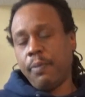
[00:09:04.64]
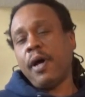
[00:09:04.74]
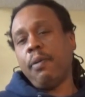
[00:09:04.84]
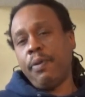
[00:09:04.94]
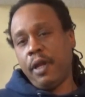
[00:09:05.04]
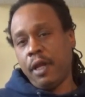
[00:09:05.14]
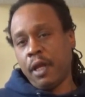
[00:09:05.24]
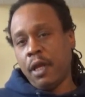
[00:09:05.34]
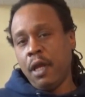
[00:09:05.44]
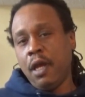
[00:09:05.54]
or palpating.
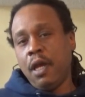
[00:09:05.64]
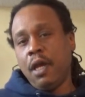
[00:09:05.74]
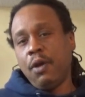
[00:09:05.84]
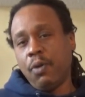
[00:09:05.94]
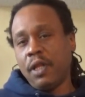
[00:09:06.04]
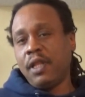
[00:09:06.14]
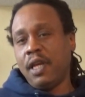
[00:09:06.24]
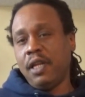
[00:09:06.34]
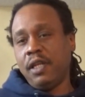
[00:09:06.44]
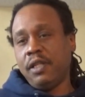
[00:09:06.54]
And what
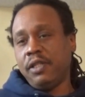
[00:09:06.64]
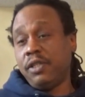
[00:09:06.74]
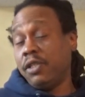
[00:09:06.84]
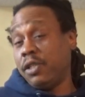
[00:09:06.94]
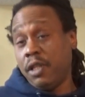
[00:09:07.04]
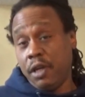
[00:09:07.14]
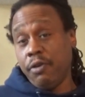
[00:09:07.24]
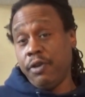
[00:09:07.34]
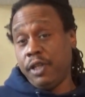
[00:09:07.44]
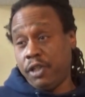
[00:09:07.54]
that is, is
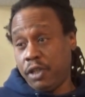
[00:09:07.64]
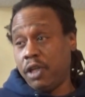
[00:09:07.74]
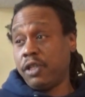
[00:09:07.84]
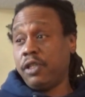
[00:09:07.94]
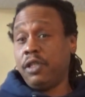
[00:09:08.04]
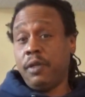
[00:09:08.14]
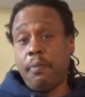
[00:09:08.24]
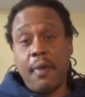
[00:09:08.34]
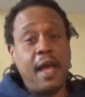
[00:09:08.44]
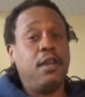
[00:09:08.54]
literally just to
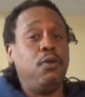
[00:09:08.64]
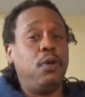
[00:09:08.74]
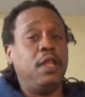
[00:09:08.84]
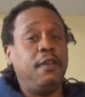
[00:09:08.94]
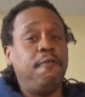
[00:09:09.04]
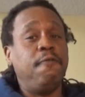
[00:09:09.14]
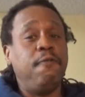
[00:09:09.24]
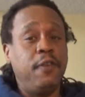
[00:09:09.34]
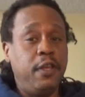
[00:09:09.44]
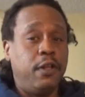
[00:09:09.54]
manually
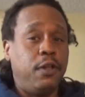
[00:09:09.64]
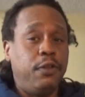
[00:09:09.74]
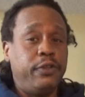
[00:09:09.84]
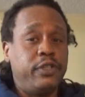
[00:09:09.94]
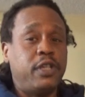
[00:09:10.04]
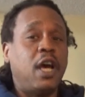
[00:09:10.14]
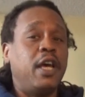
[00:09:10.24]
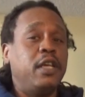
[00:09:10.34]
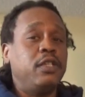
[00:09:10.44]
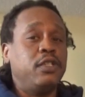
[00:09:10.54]
feel the
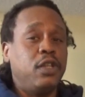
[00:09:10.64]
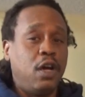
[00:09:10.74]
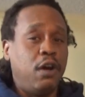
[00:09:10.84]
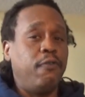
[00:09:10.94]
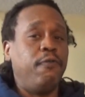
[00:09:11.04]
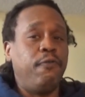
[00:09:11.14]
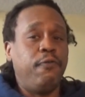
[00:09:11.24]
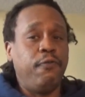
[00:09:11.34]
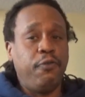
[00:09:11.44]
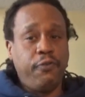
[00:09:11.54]
size
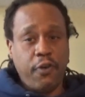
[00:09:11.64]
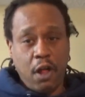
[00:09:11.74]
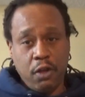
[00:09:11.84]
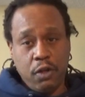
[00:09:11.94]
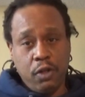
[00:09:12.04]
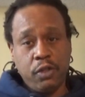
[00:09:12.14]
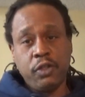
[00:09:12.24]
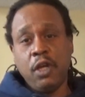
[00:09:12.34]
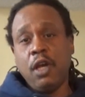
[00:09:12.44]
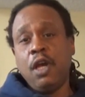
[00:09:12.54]
of the
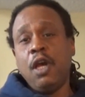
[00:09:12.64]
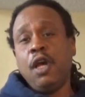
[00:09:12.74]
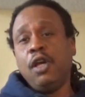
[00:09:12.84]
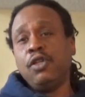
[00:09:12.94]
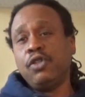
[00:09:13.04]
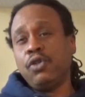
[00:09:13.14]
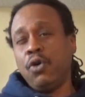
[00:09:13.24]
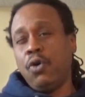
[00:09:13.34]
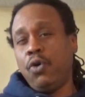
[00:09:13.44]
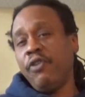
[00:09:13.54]
follicles.
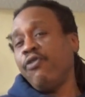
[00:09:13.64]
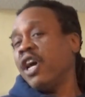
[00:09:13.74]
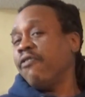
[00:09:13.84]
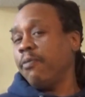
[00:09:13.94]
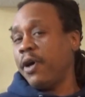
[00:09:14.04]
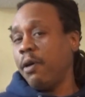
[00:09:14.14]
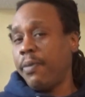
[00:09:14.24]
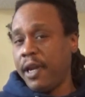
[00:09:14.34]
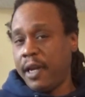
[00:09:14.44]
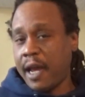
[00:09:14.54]
So if you haven't
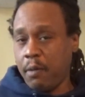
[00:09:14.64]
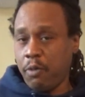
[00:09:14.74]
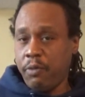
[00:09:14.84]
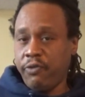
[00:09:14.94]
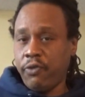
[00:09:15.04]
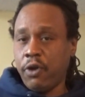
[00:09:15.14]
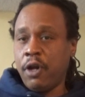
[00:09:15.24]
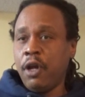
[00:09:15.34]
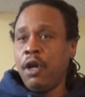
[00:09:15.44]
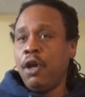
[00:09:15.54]
palpated an animal before,
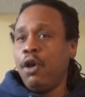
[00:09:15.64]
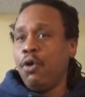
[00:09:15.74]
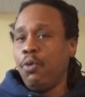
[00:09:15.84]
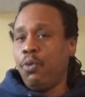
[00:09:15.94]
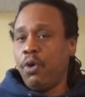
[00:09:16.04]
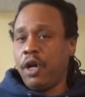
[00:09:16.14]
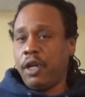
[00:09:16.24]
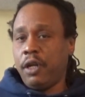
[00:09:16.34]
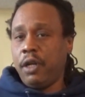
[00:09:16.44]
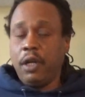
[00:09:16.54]

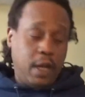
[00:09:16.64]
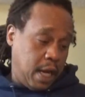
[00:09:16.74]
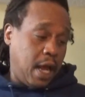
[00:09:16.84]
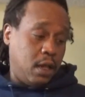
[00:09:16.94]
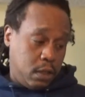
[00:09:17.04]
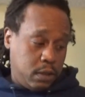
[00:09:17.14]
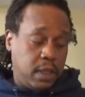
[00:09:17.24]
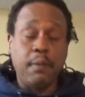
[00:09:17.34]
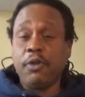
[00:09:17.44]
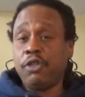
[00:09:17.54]
what, and I'll
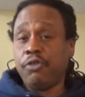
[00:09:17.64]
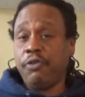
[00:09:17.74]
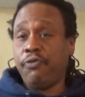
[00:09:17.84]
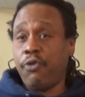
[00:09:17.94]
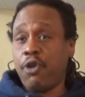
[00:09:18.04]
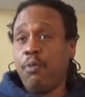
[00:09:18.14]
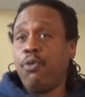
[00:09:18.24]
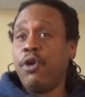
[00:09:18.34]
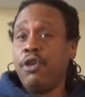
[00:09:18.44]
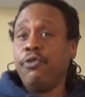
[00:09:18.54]
demonstrate for you,
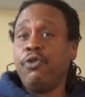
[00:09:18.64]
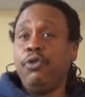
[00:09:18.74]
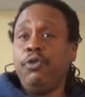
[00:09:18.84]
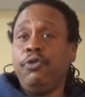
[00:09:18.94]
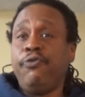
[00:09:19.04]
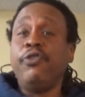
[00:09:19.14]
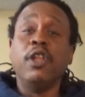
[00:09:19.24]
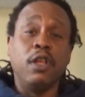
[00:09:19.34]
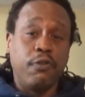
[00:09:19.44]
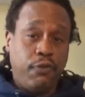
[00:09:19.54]
what you're
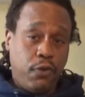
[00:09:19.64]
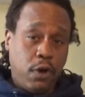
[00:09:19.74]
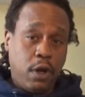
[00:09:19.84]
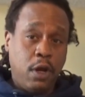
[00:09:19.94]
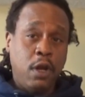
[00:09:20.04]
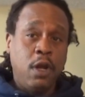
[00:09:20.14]
feeling for